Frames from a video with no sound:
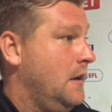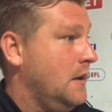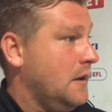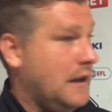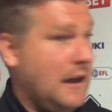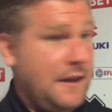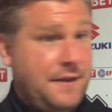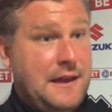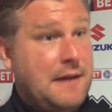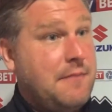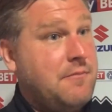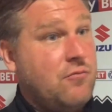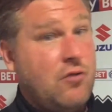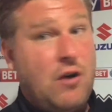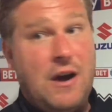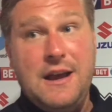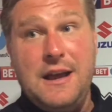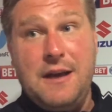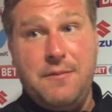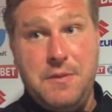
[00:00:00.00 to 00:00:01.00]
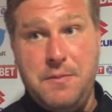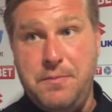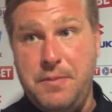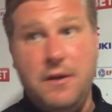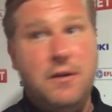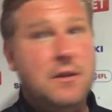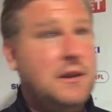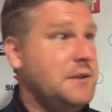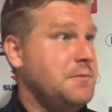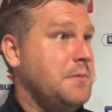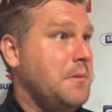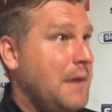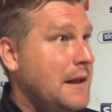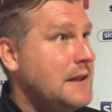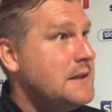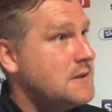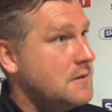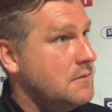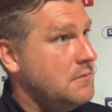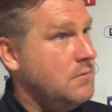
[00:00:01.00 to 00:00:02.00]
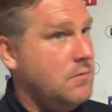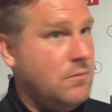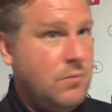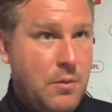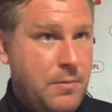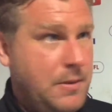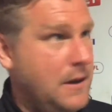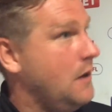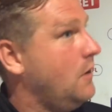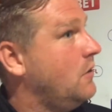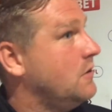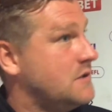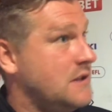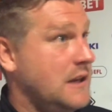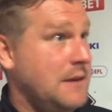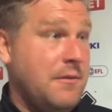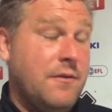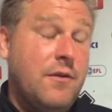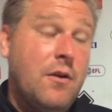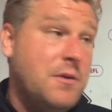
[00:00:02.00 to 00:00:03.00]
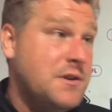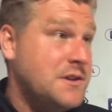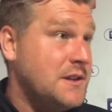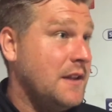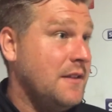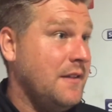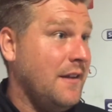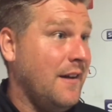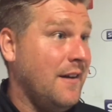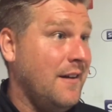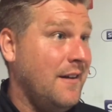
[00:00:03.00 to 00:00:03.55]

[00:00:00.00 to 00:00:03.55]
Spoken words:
Get them right and we build this momentum, we'll be a good team. I've always said that.